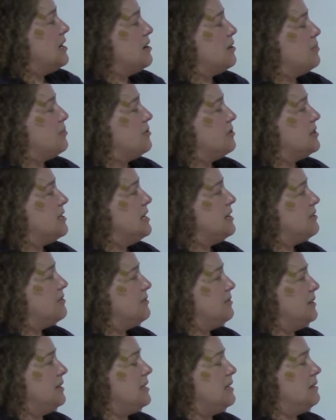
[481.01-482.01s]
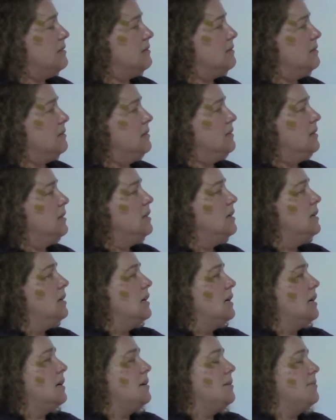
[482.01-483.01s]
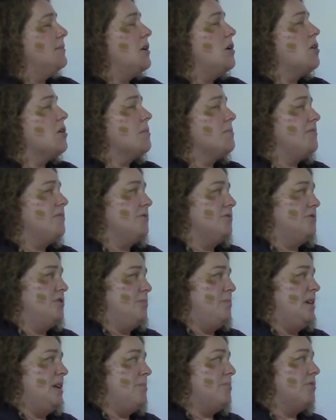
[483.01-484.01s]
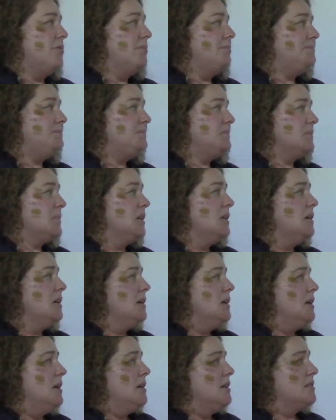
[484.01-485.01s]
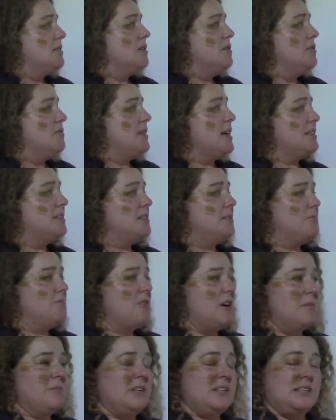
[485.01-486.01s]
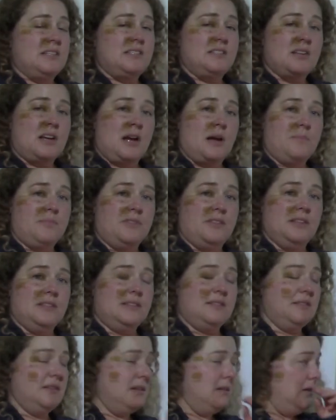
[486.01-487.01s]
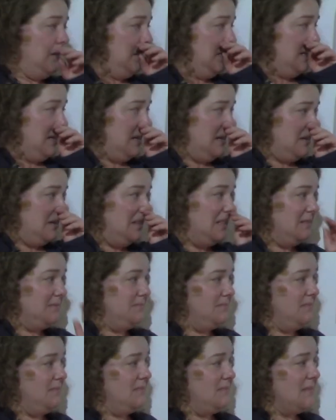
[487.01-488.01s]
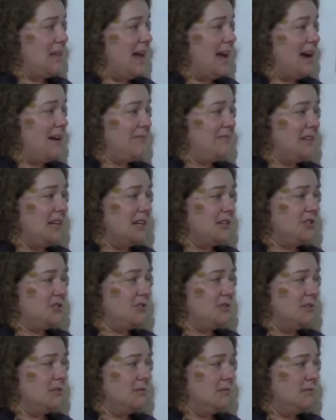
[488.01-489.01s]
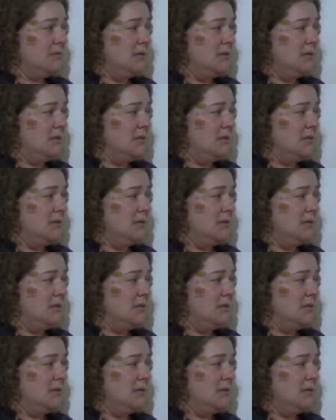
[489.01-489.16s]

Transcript: are particularly harmful to people. So that's where I'm going to stop this little half lecture.